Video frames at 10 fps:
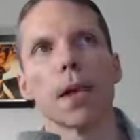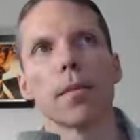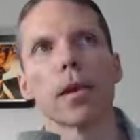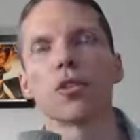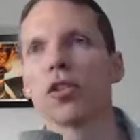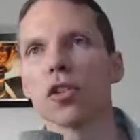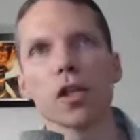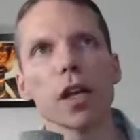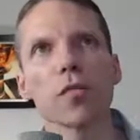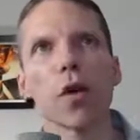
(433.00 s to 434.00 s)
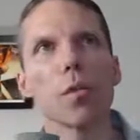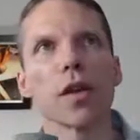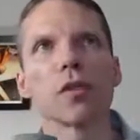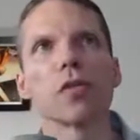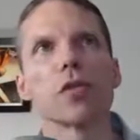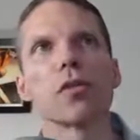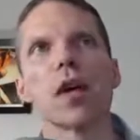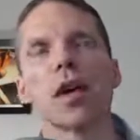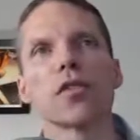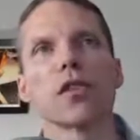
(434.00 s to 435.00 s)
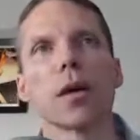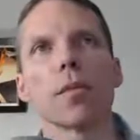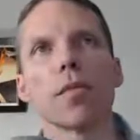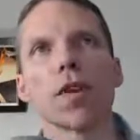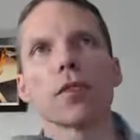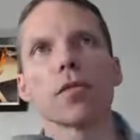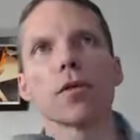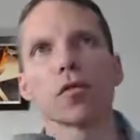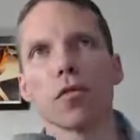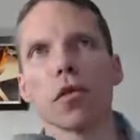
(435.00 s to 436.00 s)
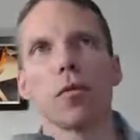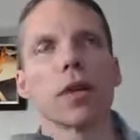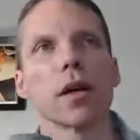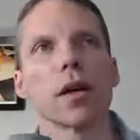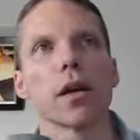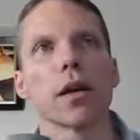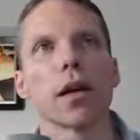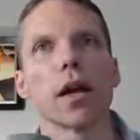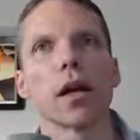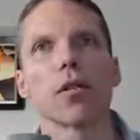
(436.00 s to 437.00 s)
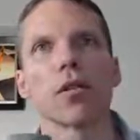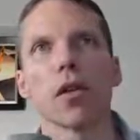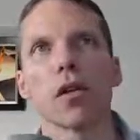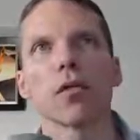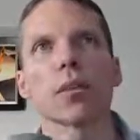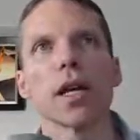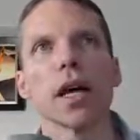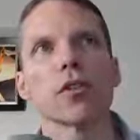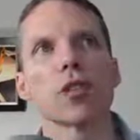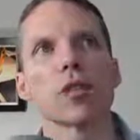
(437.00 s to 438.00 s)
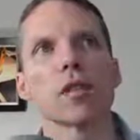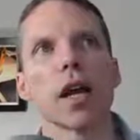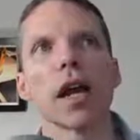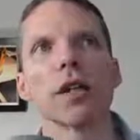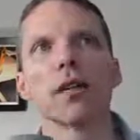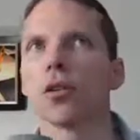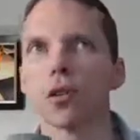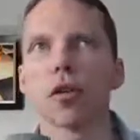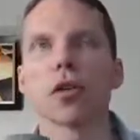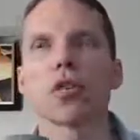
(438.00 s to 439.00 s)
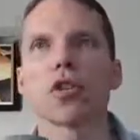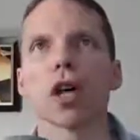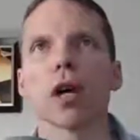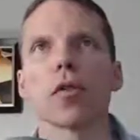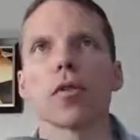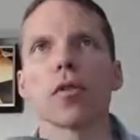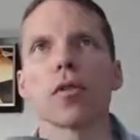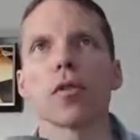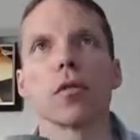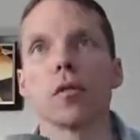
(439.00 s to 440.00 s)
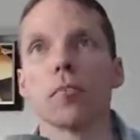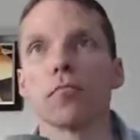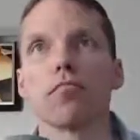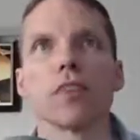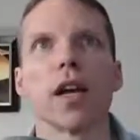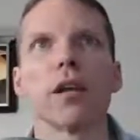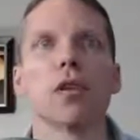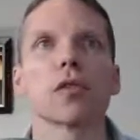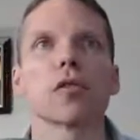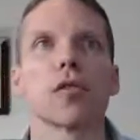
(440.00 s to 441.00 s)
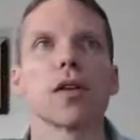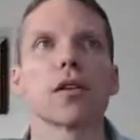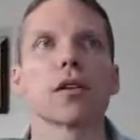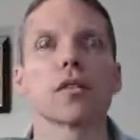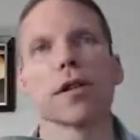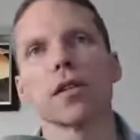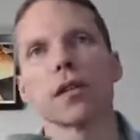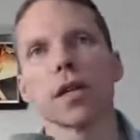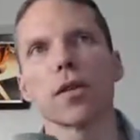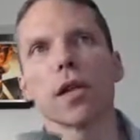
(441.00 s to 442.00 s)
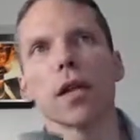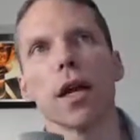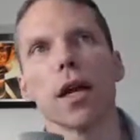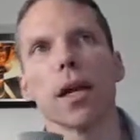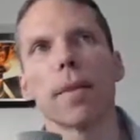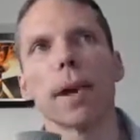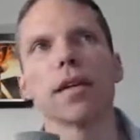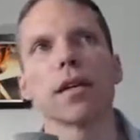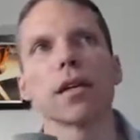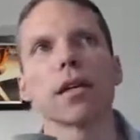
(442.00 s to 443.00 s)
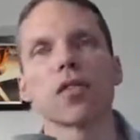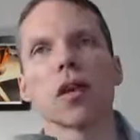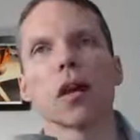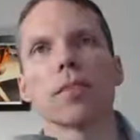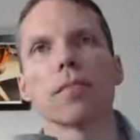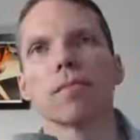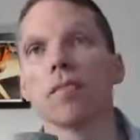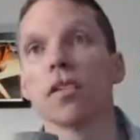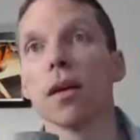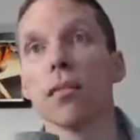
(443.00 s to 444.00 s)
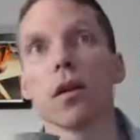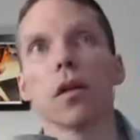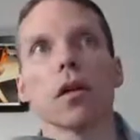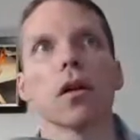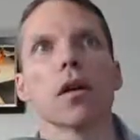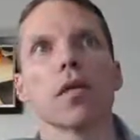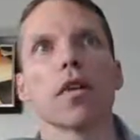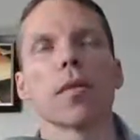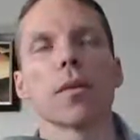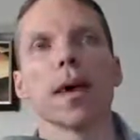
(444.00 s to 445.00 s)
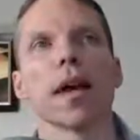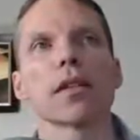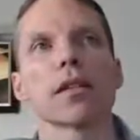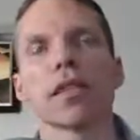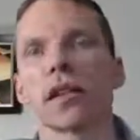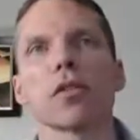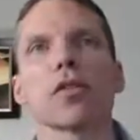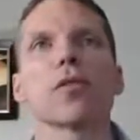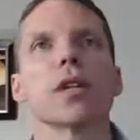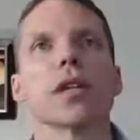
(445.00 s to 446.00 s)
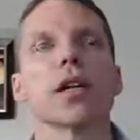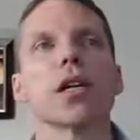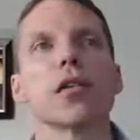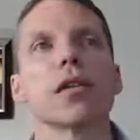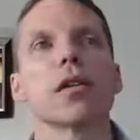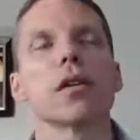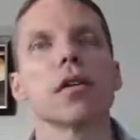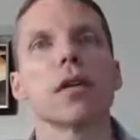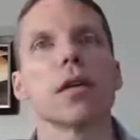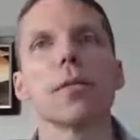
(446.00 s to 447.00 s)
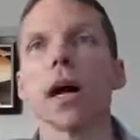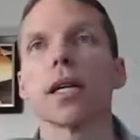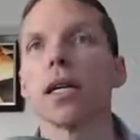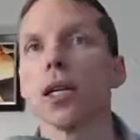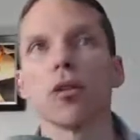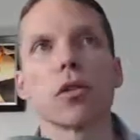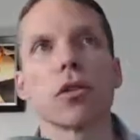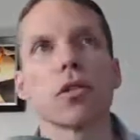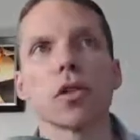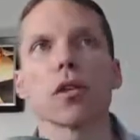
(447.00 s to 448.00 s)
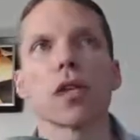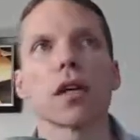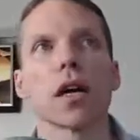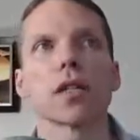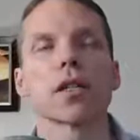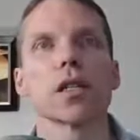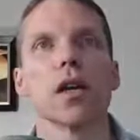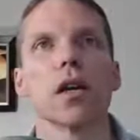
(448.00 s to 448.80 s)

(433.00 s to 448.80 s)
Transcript: Because you're just going to get roped into some federal group, and they're all going to be agents, and you're going to go to jail for 10 years, 20 years for considering painting some symbol from the past that's not going to do anybody any good, certainly not us.